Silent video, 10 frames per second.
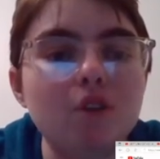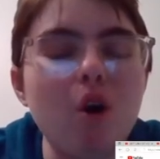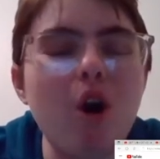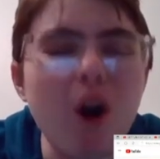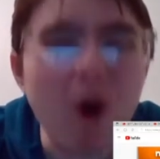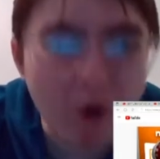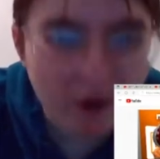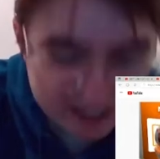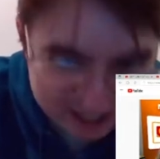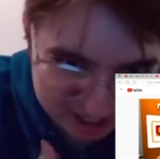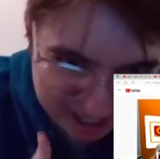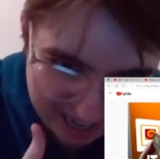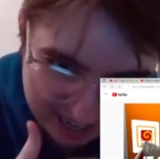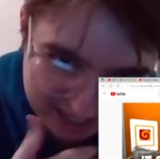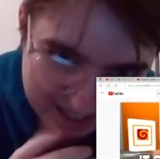Oh,
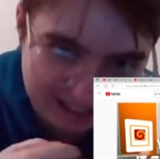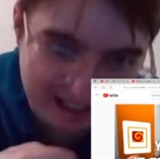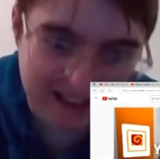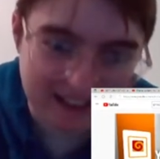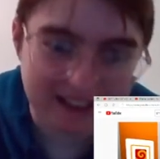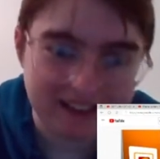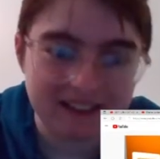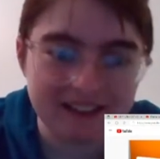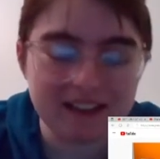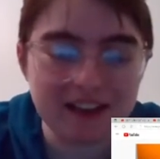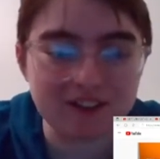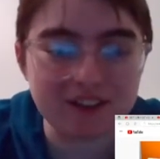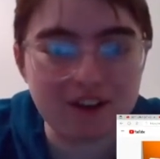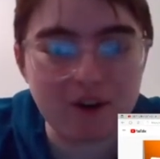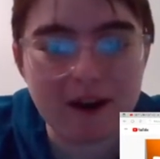jeez. Yes,
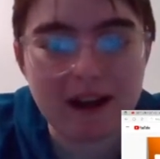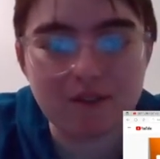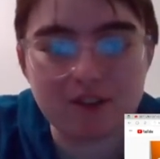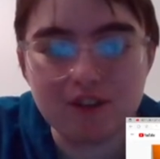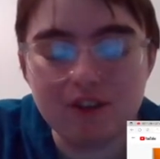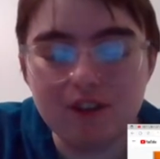it crafts.